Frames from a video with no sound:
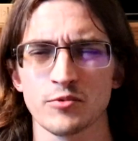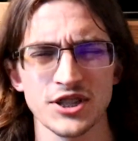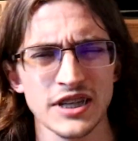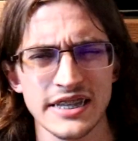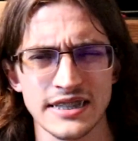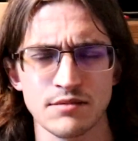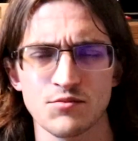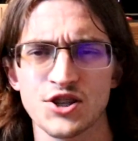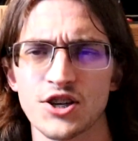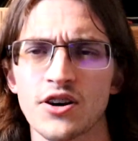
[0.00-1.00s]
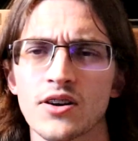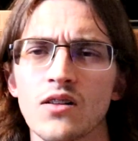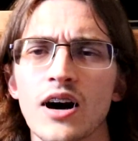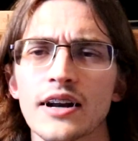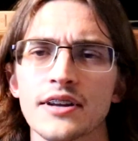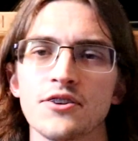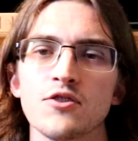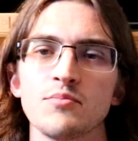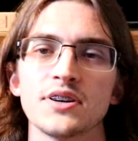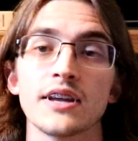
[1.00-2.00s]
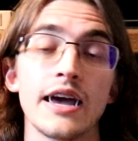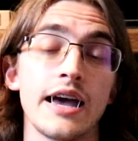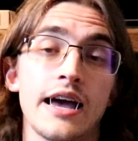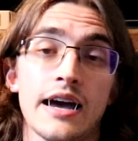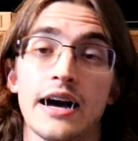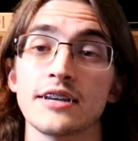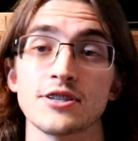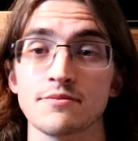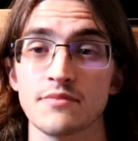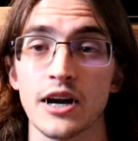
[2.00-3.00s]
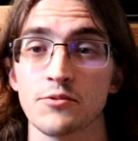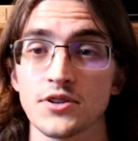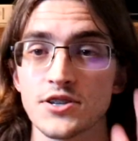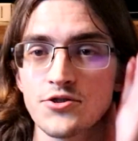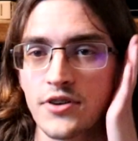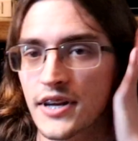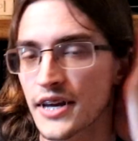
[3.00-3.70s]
which gets shit on a lot, I know, but I really enjoy it.